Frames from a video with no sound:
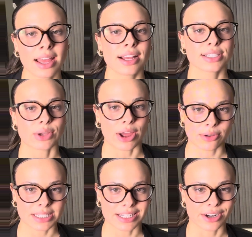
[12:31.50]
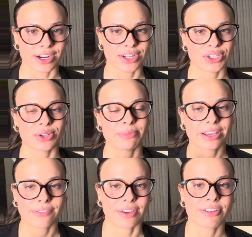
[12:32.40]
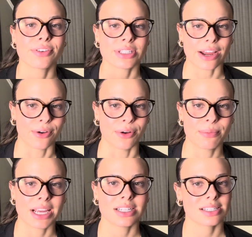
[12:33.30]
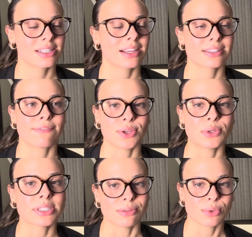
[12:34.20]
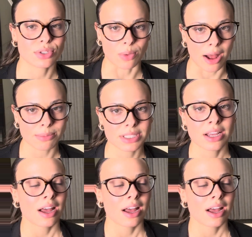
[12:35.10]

So I hope this encouraged you to make your favorite foods at home. It just takes a few simple swaps.